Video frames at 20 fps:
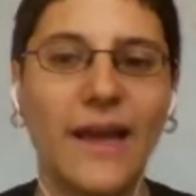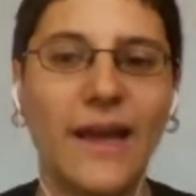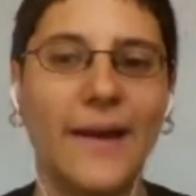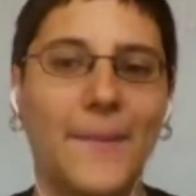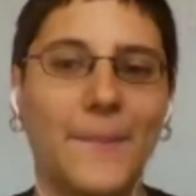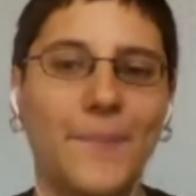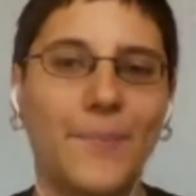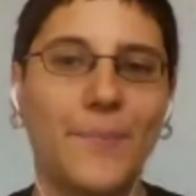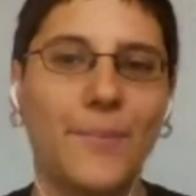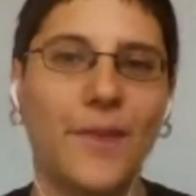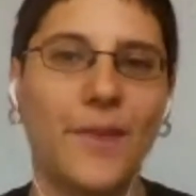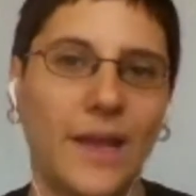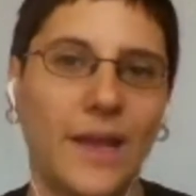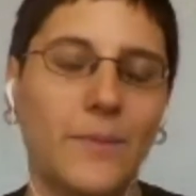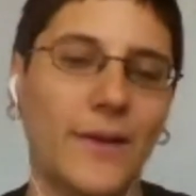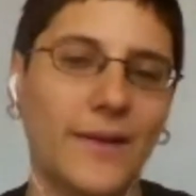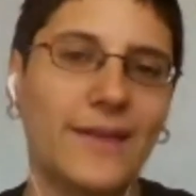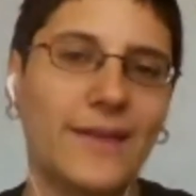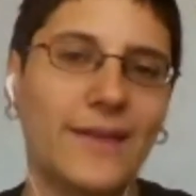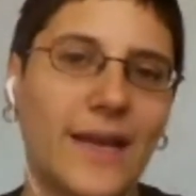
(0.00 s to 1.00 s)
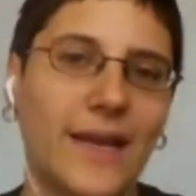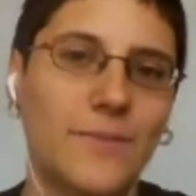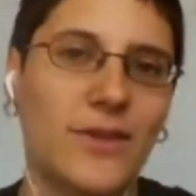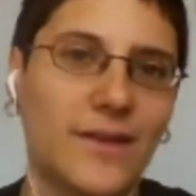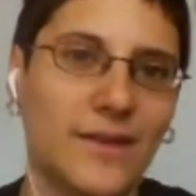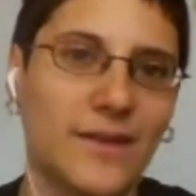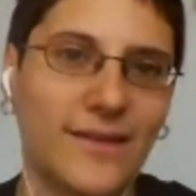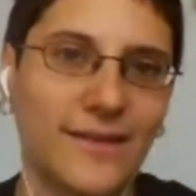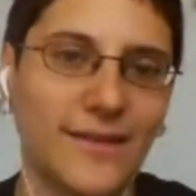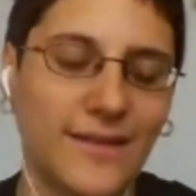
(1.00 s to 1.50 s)
Um, and by the time
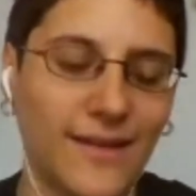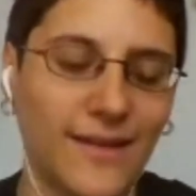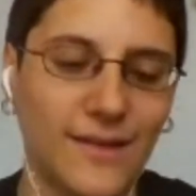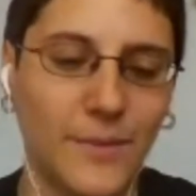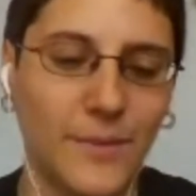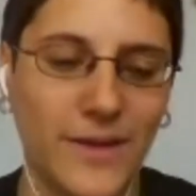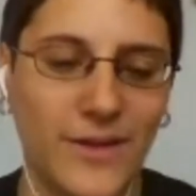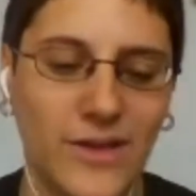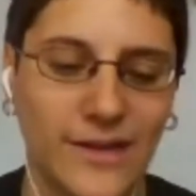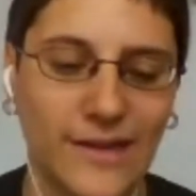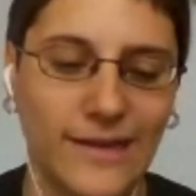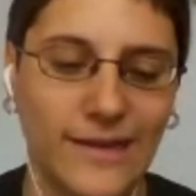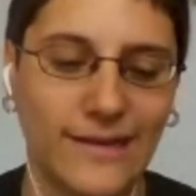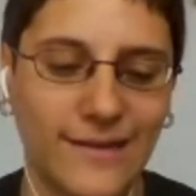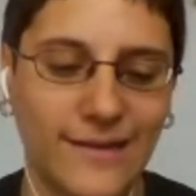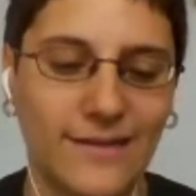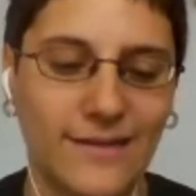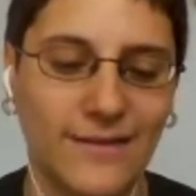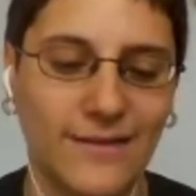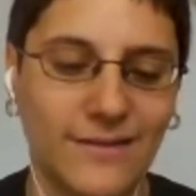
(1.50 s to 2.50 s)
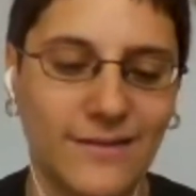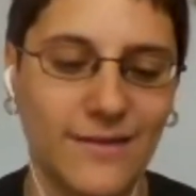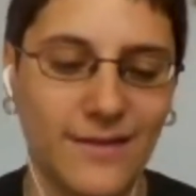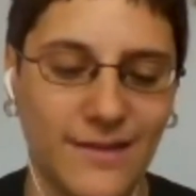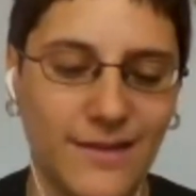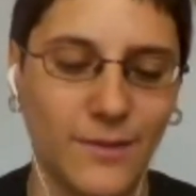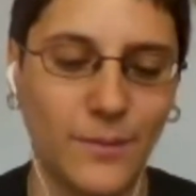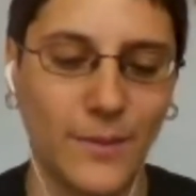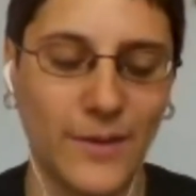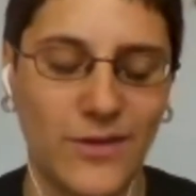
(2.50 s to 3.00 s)
she got to see a specialist, and
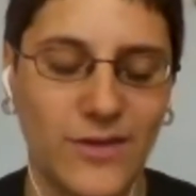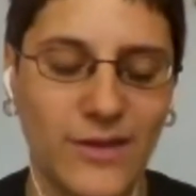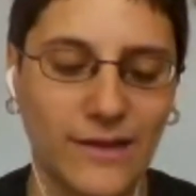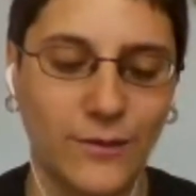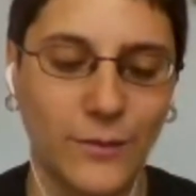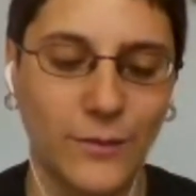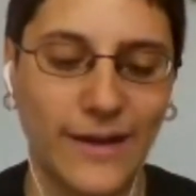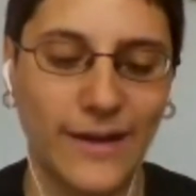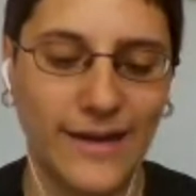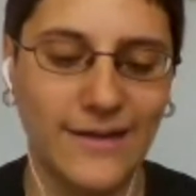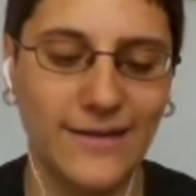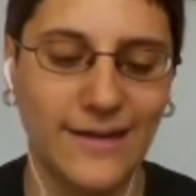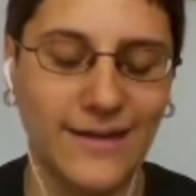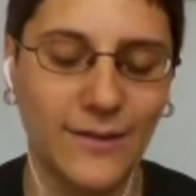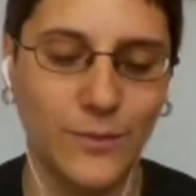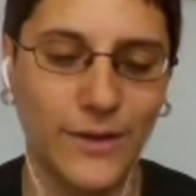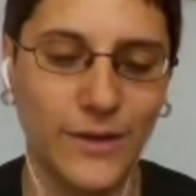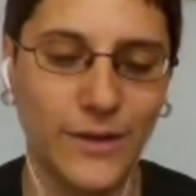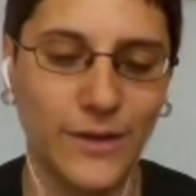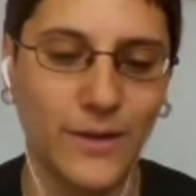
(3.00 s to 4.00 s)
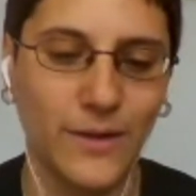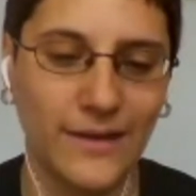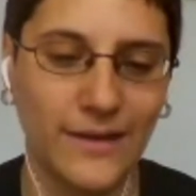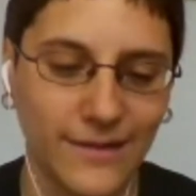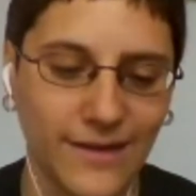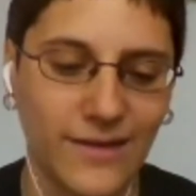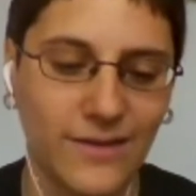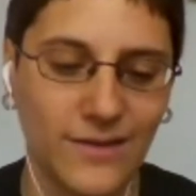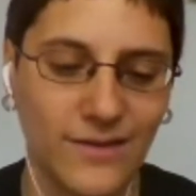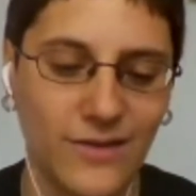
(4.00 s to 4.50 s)
the specialist recognized what it
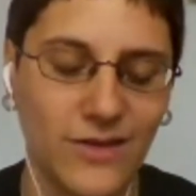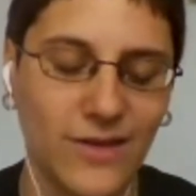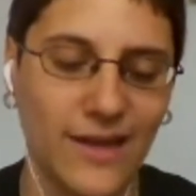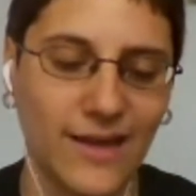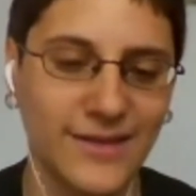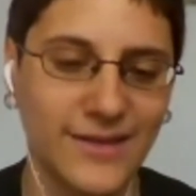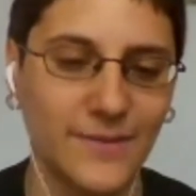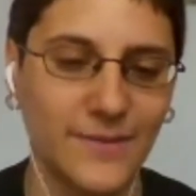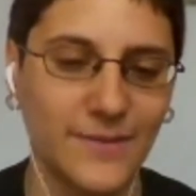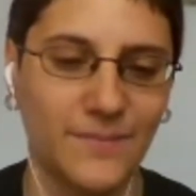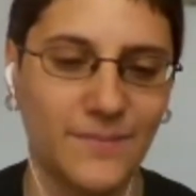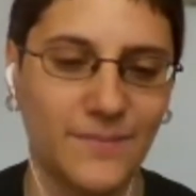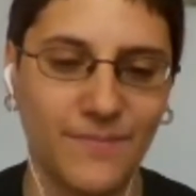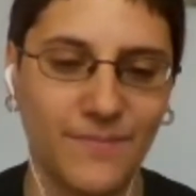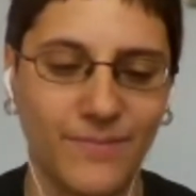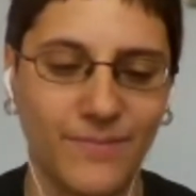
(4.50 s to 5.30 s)
was, like she had to